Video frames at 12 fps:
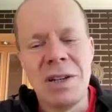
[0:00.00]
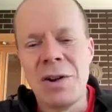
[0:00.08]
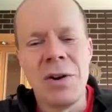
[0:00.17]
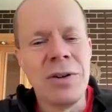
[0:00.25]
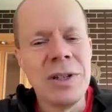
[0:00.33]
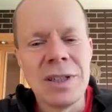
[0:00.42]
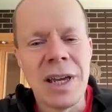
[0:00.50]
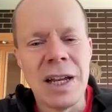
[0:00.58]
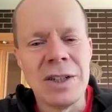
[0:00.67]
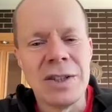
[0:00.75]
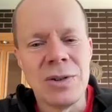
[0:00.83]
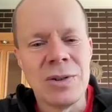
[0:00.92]
know your
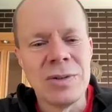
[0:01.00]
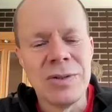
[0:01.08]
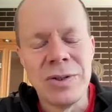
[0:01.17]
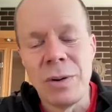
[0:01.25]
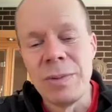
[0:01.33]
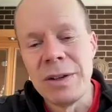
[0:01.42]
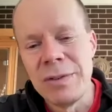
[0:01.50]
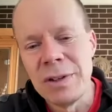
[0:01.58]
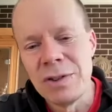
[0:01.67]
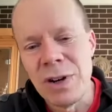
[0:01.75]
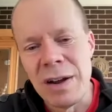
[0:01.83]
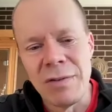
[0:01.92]
schedule. Normally, if
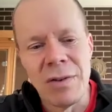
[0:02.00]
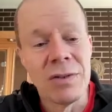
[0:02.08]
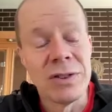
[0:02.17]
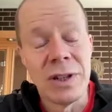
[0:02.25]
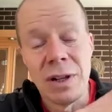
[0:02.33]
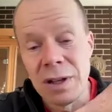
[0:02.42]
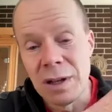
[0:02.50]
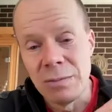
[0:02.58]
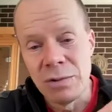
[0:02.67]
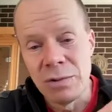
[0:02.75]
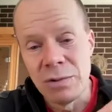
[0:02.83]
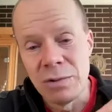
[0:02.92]
you travel, so like
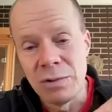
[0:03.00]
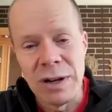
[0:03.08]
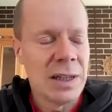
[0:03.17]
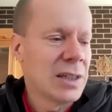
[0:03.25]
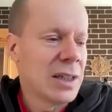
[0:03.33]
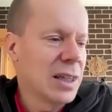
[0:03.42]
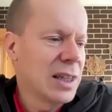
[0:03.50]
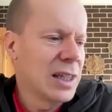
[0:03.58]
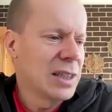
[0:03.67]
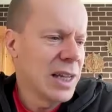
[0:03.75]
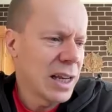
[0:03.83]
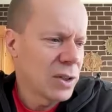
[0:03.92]
I'm traveling in
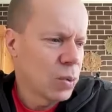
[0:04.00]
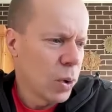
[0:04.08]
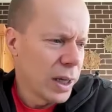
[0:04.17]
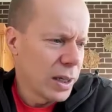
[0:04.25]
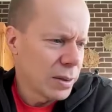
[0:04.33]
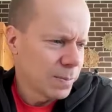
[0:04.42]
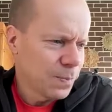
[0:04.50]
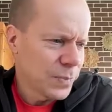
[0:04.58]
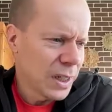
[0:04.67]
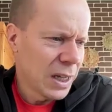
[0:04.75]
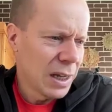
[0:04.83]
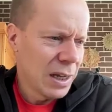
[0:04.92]
this next week,
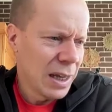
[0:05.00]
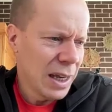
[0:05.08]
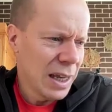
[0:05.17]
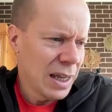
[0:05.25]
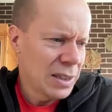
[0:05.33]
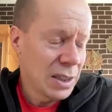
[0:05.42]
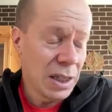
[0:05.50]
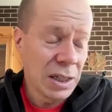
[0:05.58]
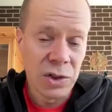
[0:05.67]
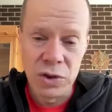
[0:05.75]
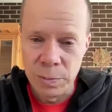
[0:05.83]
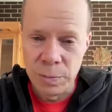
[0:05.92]
it's
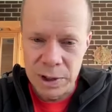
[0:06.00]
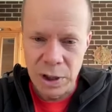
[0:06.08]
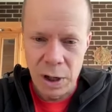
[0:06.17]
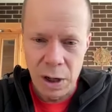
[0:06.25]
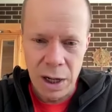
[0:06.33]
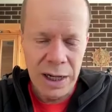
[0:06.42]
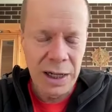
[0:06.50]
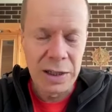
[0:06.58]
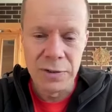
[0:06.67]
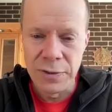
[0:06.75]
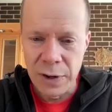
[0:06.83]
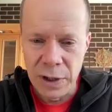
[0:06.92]
super tight.
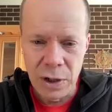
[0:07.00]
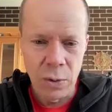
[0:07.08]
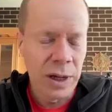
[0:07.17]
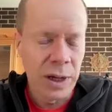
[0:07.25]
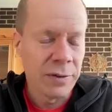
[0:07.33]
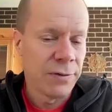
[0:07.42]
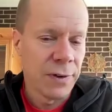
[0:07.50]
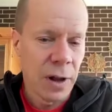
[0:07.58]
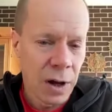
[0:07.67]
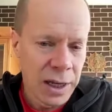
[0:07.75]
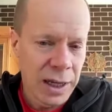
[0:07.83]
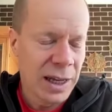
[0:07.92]
It's very quick.
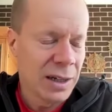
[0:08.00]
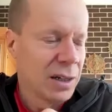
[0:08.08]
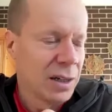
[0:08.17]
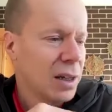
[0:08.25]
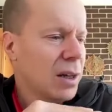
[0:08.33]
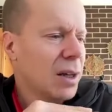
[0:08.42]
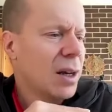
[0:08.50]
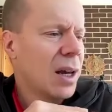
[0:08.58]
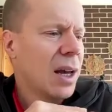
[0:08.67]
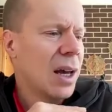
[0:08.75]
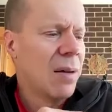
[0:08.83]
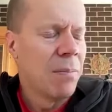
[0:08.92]
Fly in,
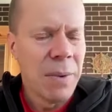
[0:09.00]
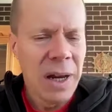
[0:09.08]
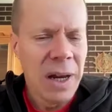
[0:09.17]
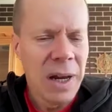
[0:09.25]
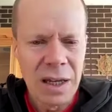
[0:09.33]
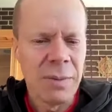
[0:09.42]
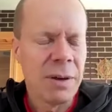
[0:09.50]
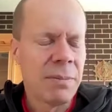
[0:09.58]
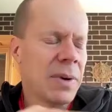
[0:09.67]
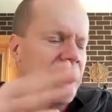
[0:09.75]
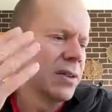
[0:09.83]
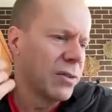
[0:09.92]
media
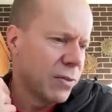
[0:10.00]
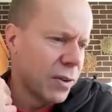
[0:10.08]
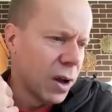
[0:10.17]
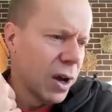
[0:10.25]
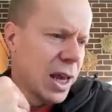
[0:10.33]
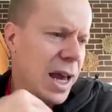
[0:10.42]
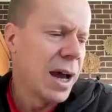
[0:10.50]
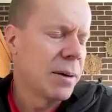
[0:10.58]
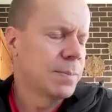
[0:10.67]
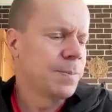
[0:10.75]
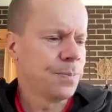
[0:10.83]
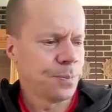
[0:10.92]
commitments, fly
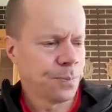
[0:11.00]
out